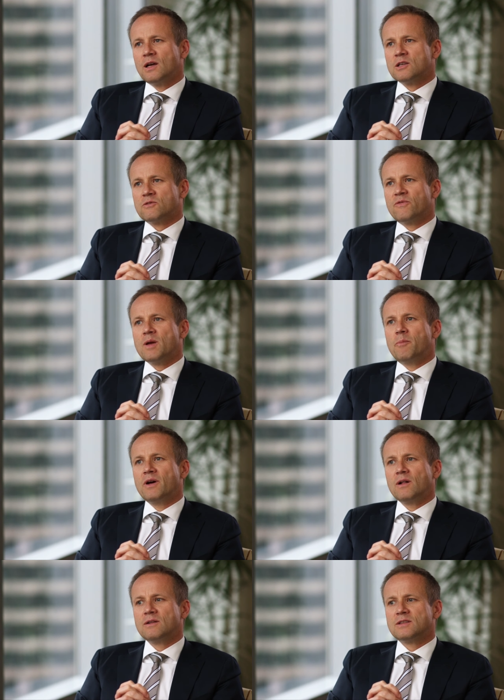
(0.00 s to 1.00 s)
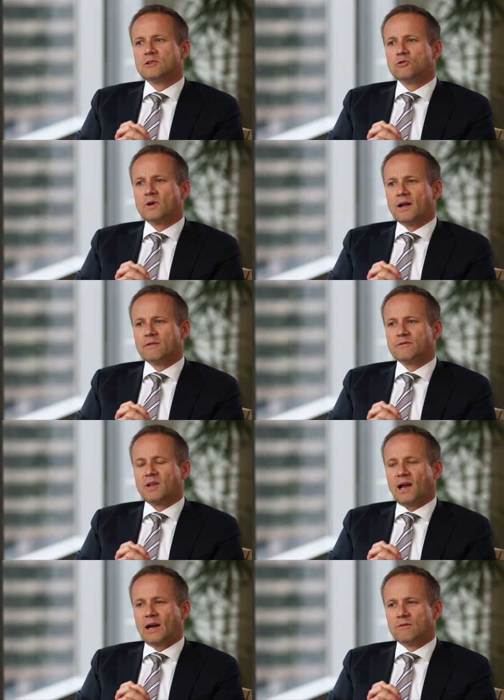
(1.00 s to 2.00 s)
So the ability to kind of
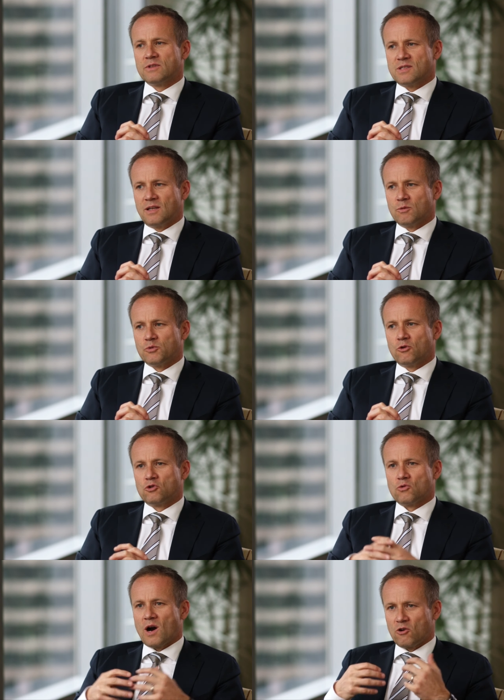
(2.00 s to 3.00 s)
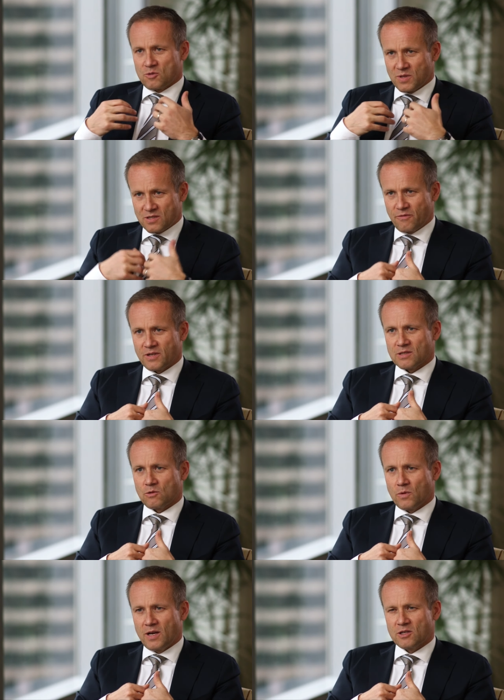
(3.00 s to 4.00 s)
tailor the Zehnder approach to our specific
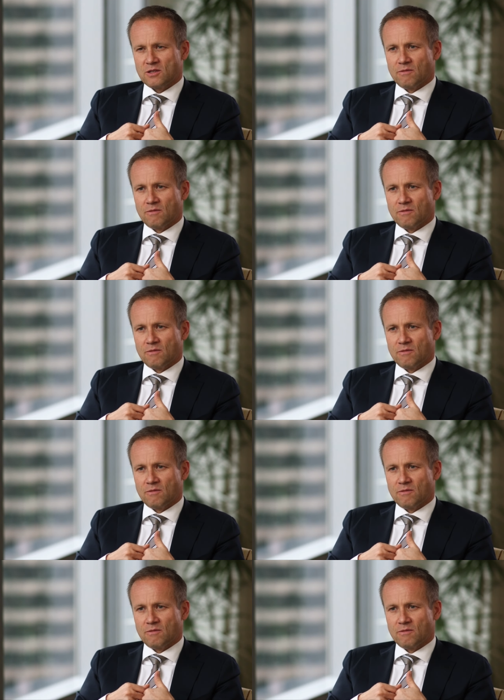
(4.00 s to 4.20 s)
situation,